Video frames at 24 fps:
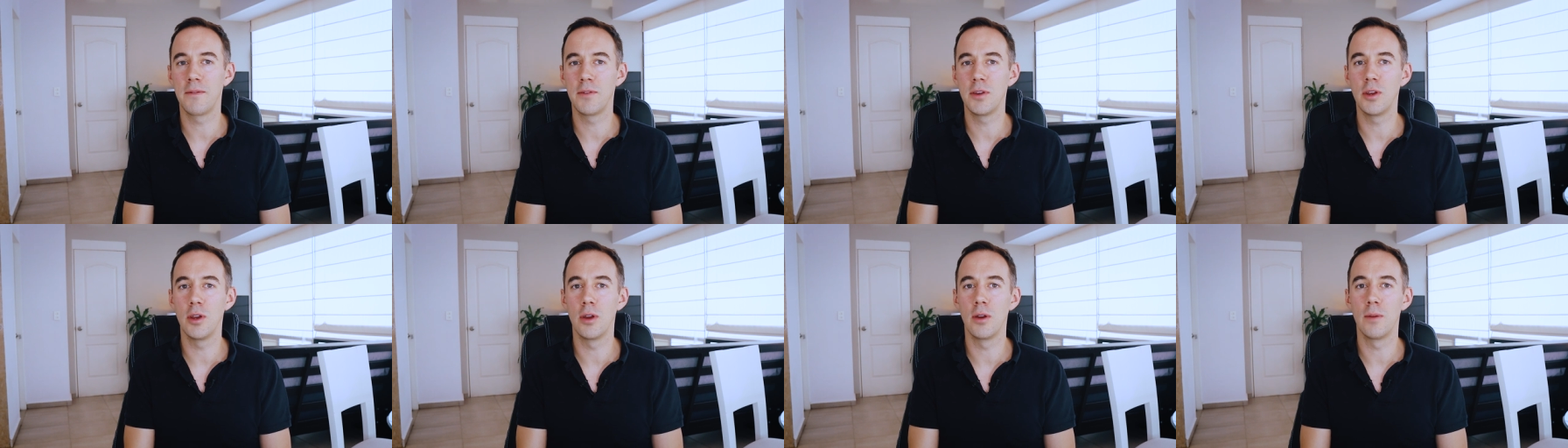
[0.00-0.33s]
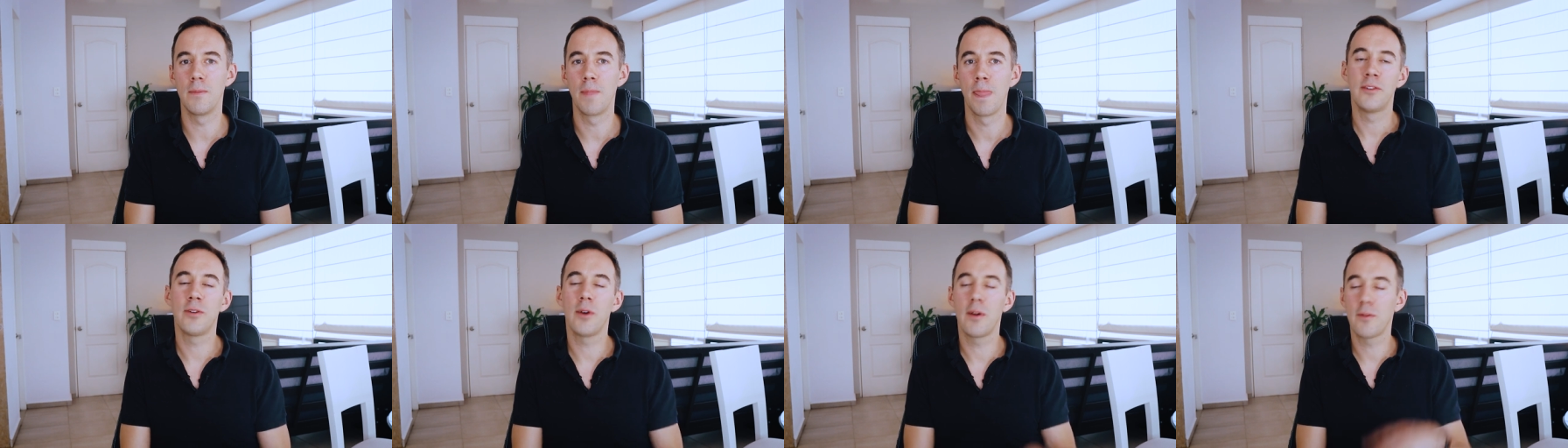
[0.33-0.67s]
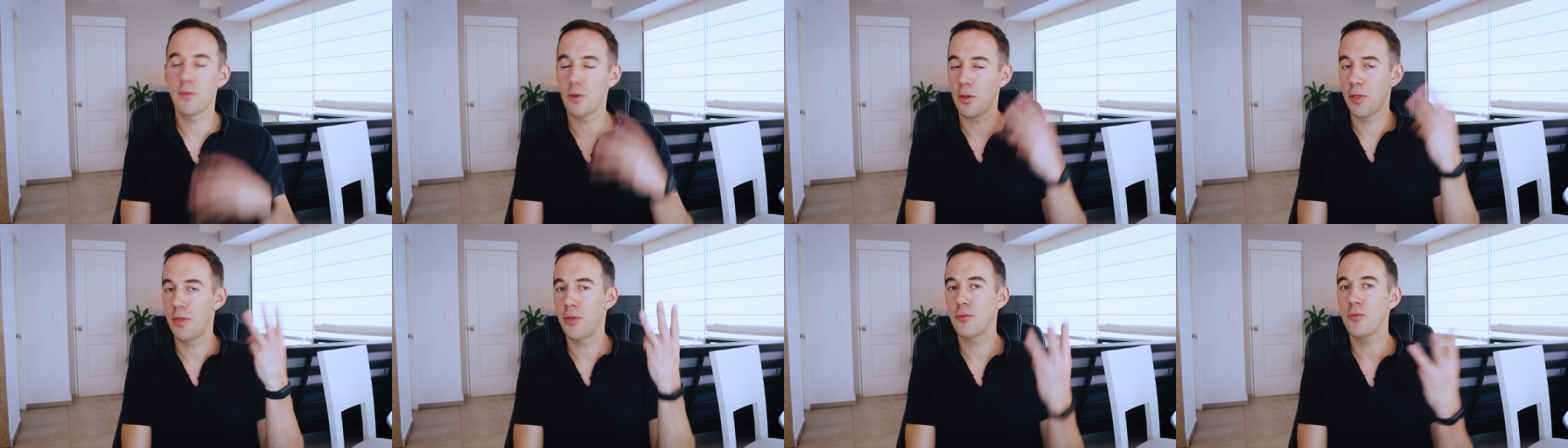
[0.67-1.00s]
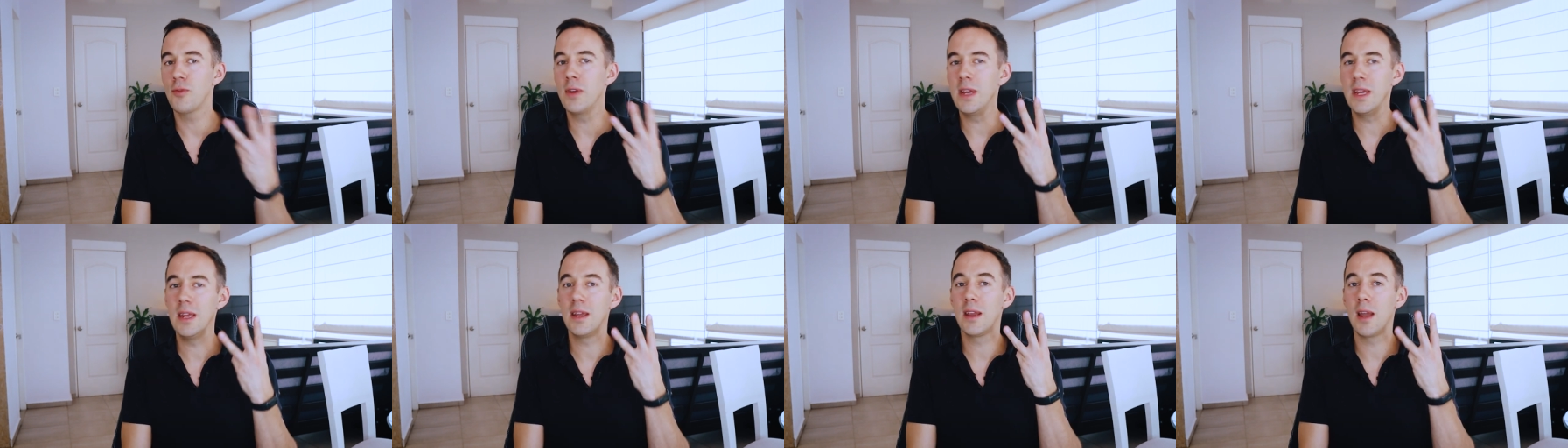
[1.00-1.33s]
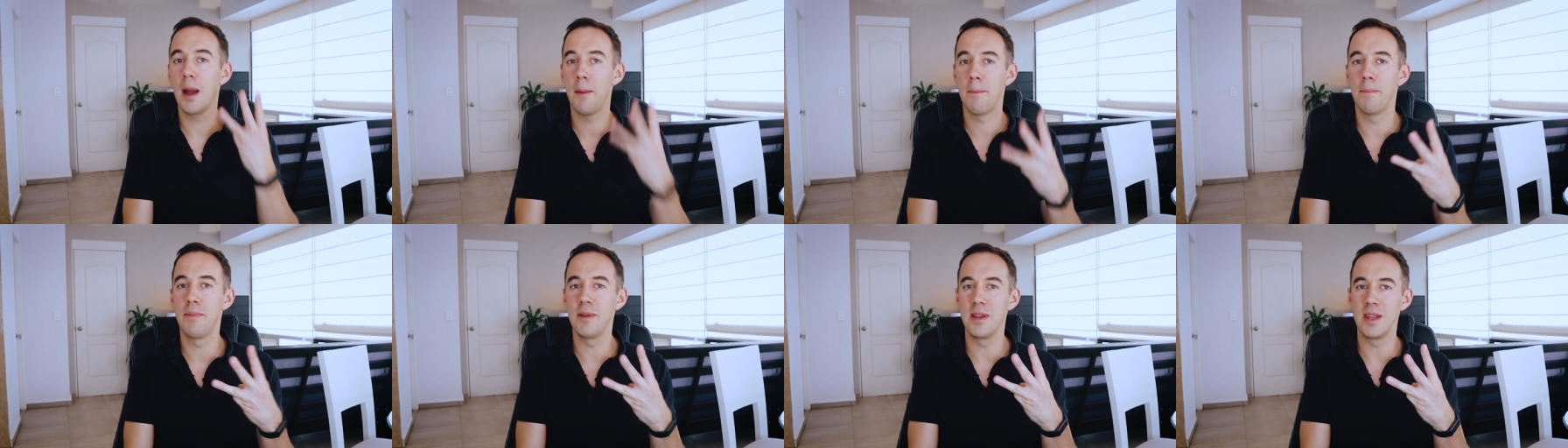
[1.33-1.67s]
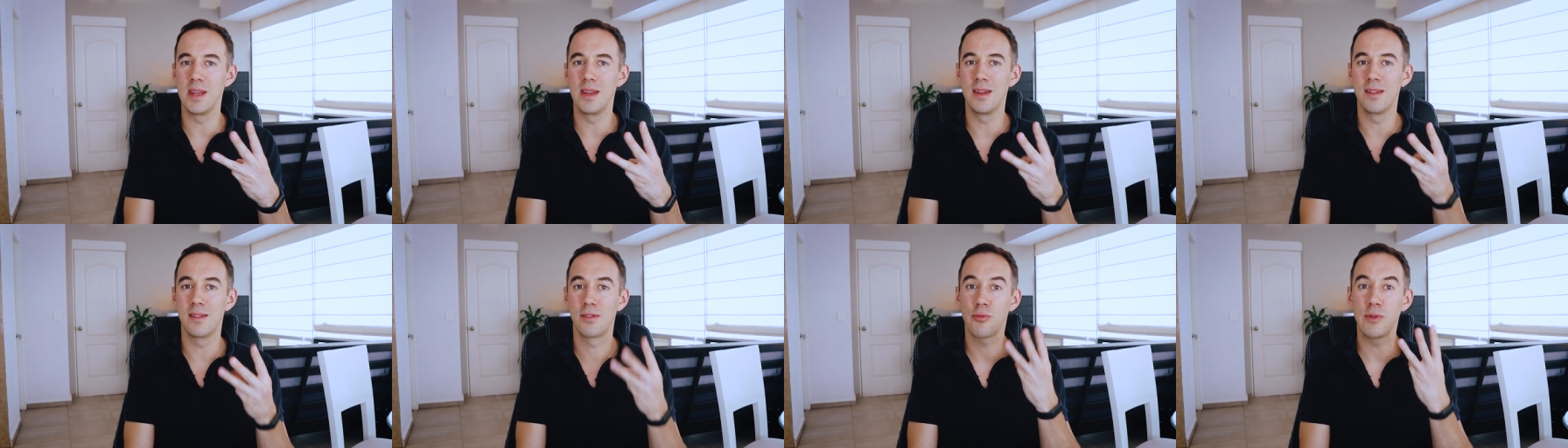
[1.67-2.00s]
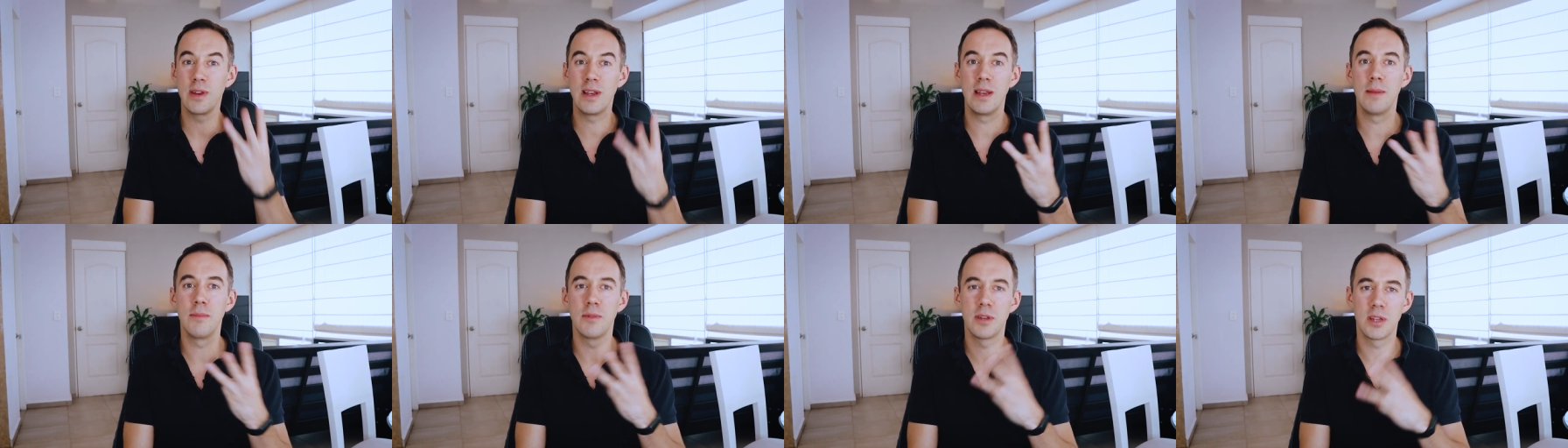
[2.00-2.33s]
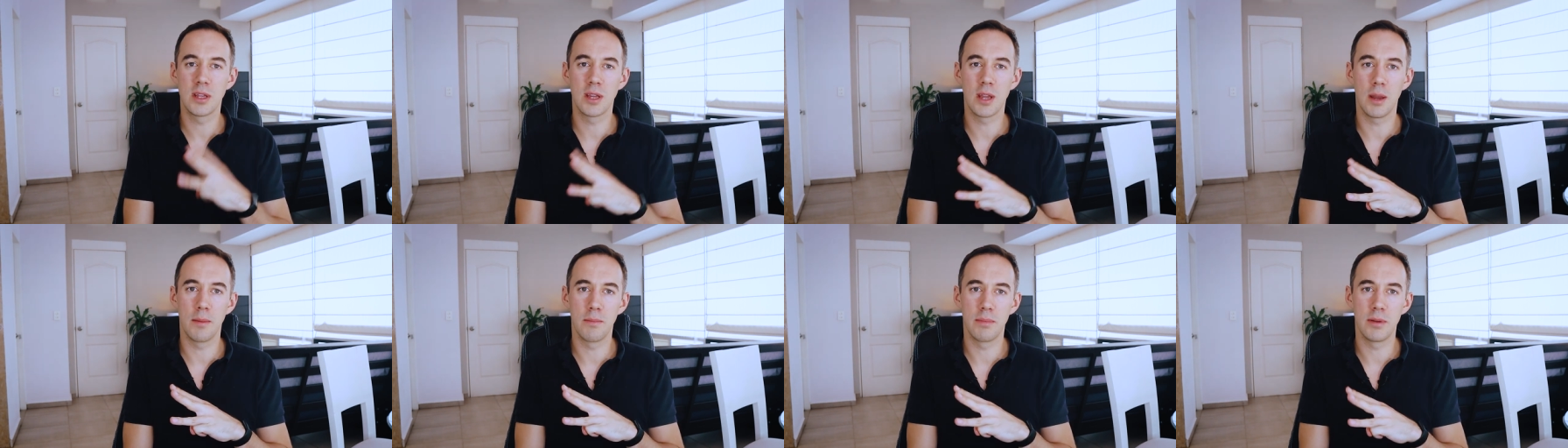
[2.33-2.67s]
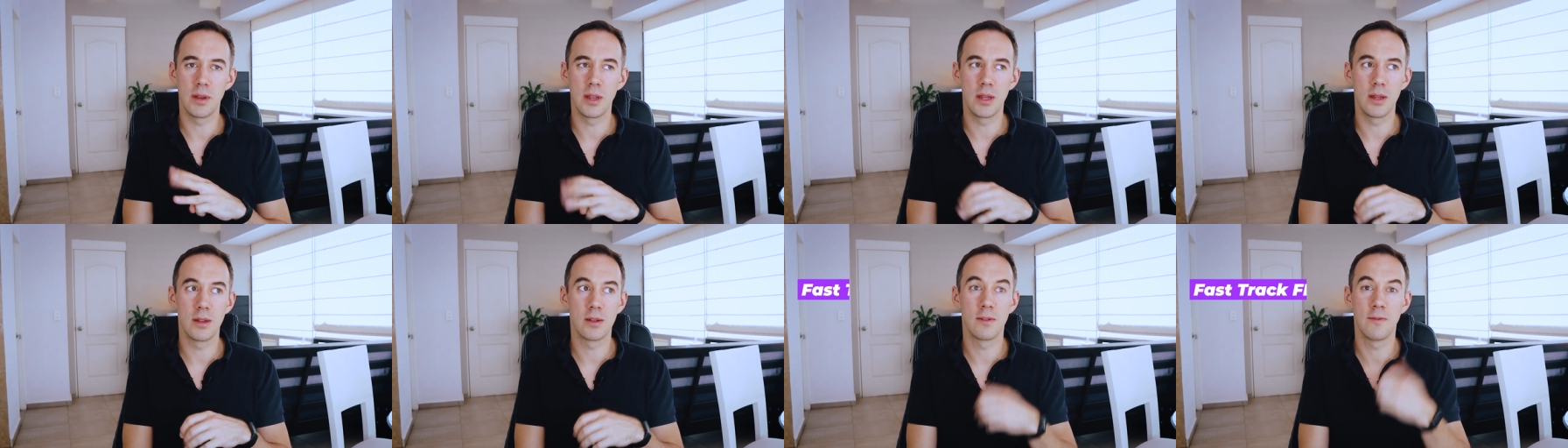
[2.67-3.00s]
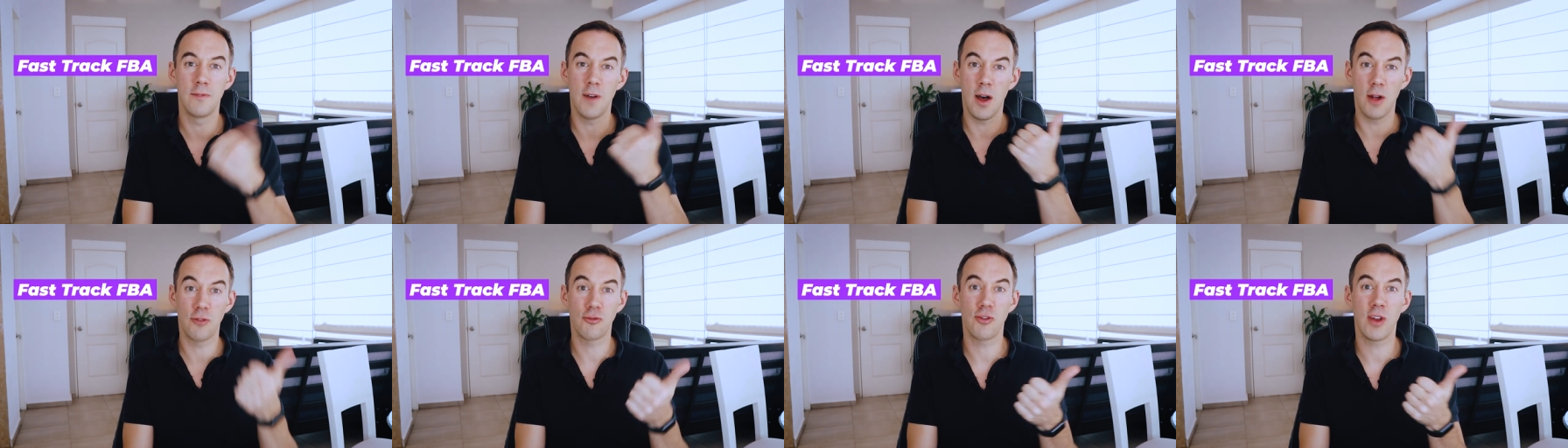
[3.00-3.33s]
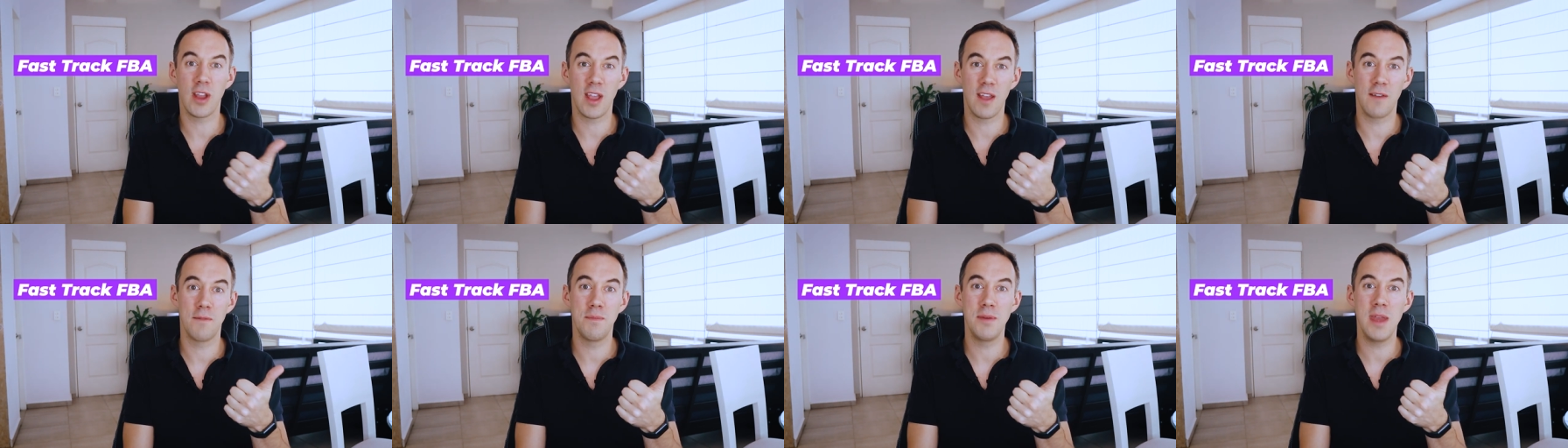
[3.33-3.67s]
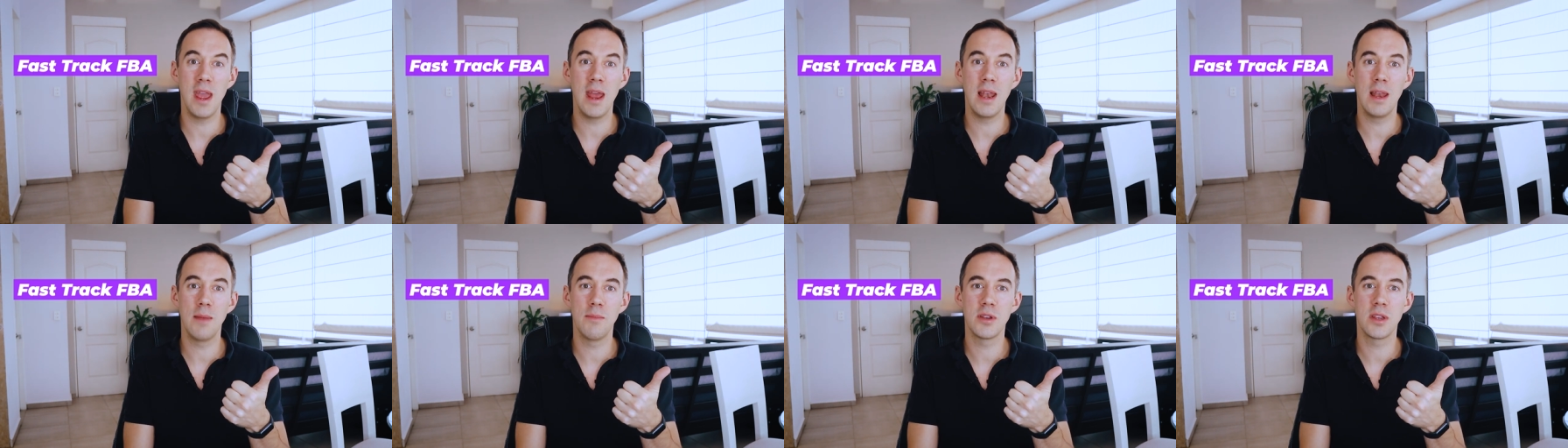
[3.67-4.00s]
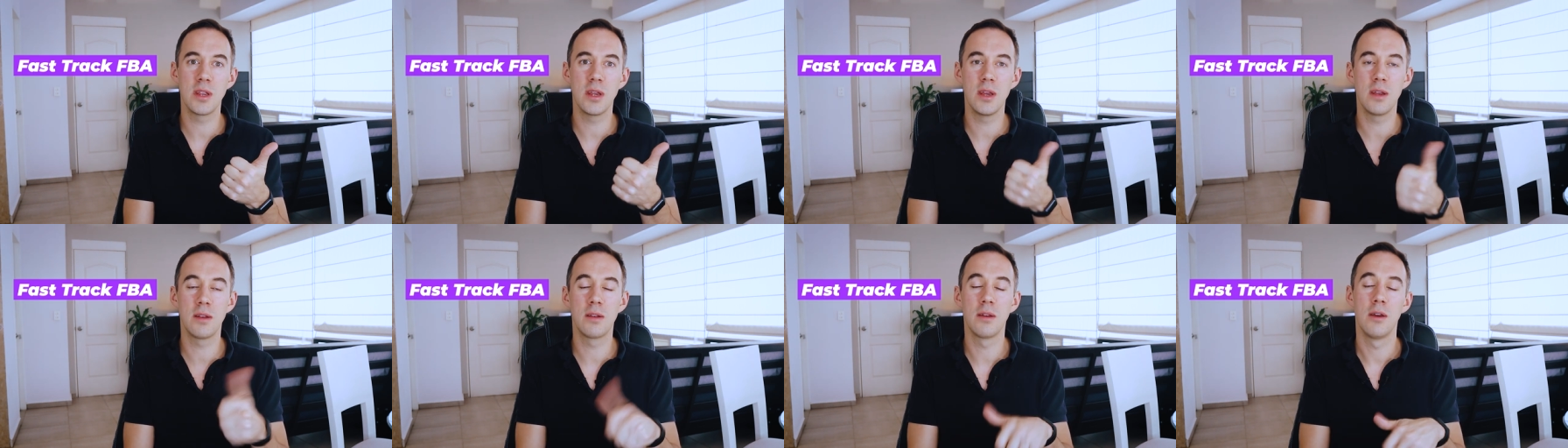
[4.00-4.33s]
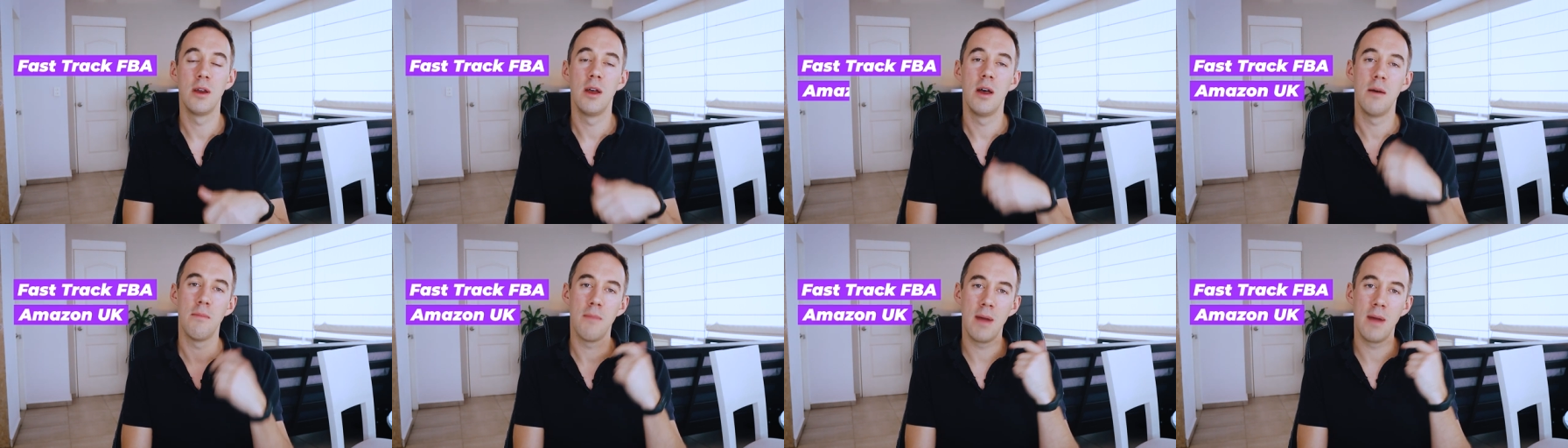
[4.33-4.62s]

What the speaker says: that for you. So I've got three limited companies, FastTrackFBA Limited,